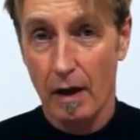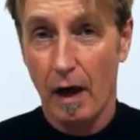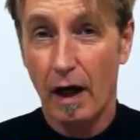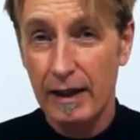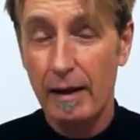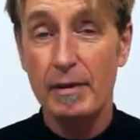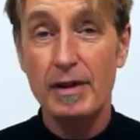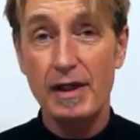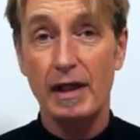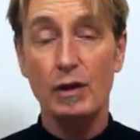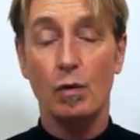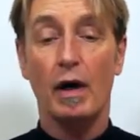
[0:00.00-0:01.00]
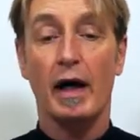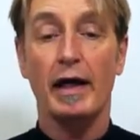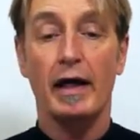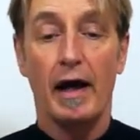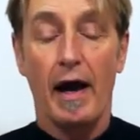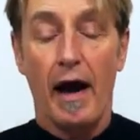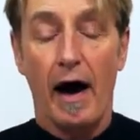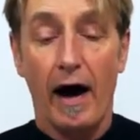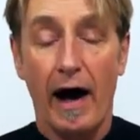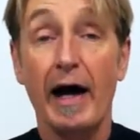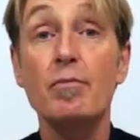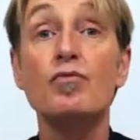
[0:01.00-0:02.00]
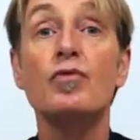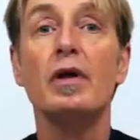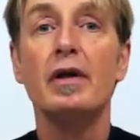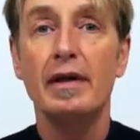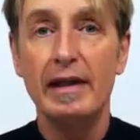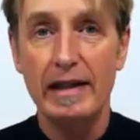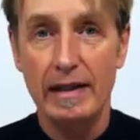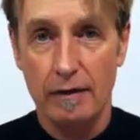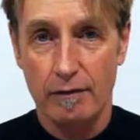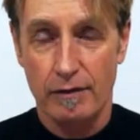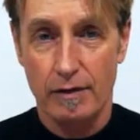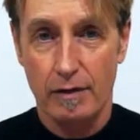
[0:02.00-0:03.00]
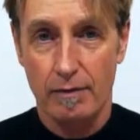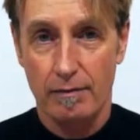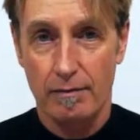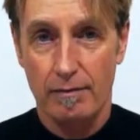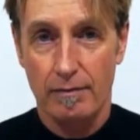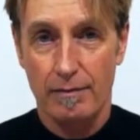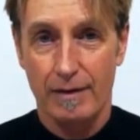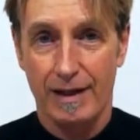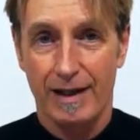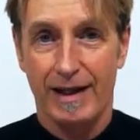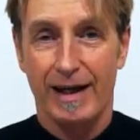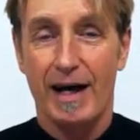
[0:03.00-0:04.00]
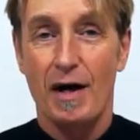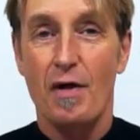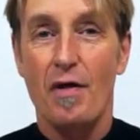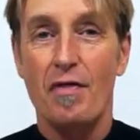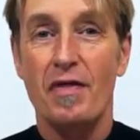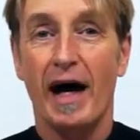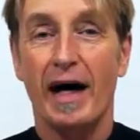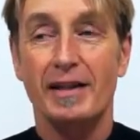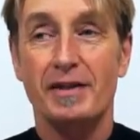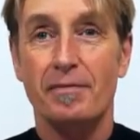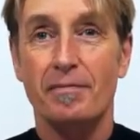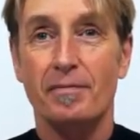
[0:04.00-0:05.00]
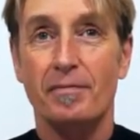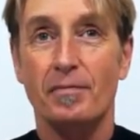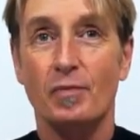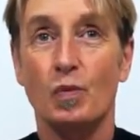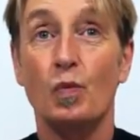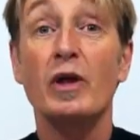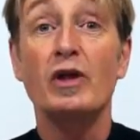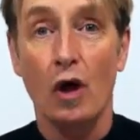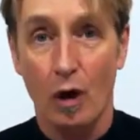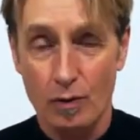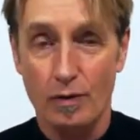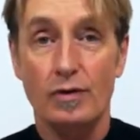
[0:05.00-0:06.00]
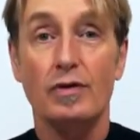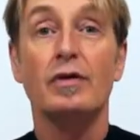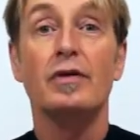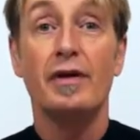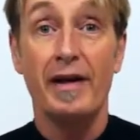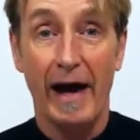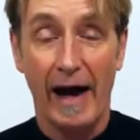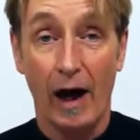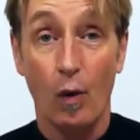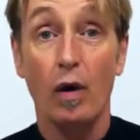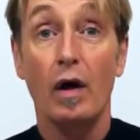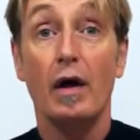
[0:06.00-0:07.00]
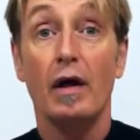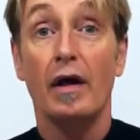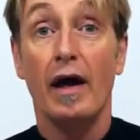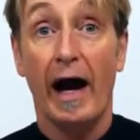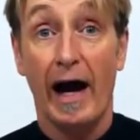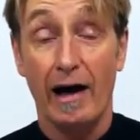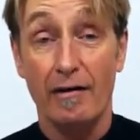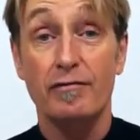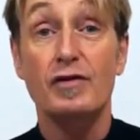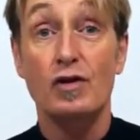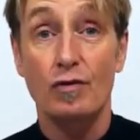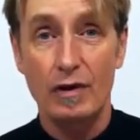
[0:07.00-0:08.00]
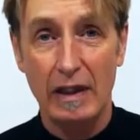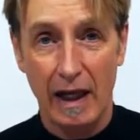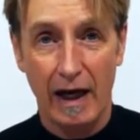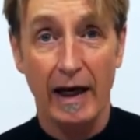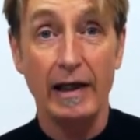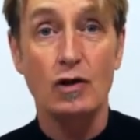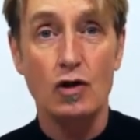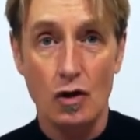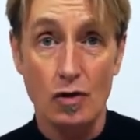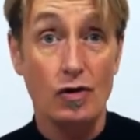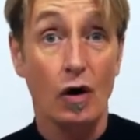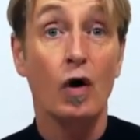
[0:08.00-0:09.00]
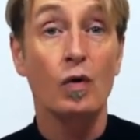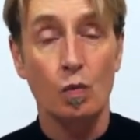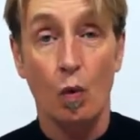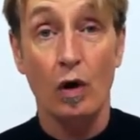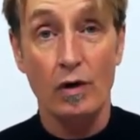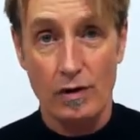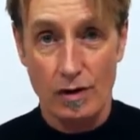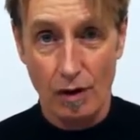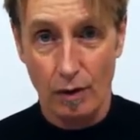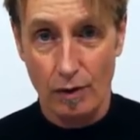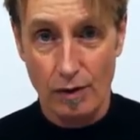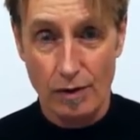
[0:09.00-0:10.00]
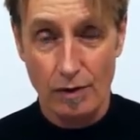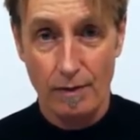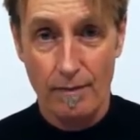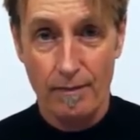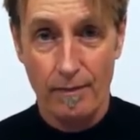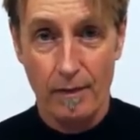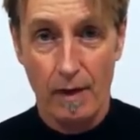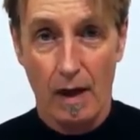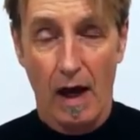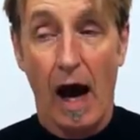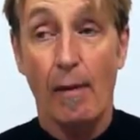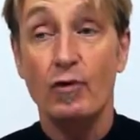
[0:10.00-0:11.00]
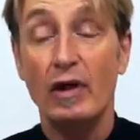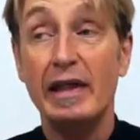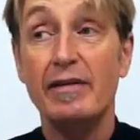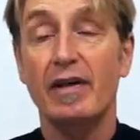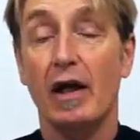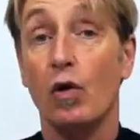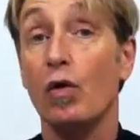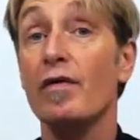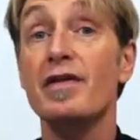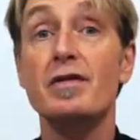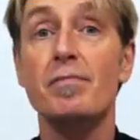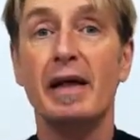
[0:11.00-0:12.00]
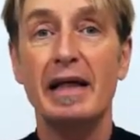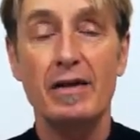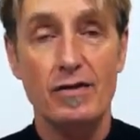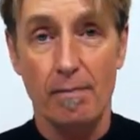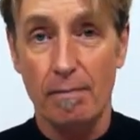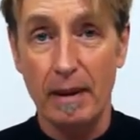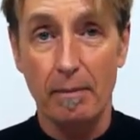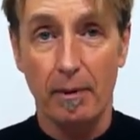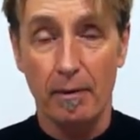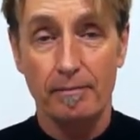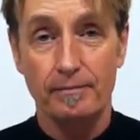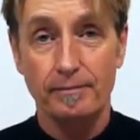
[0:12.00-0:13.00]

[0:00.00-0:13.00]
And let me tell you why. I'm relieved that we don't now have to rely just on one source. I'm relieved that all of these millions of people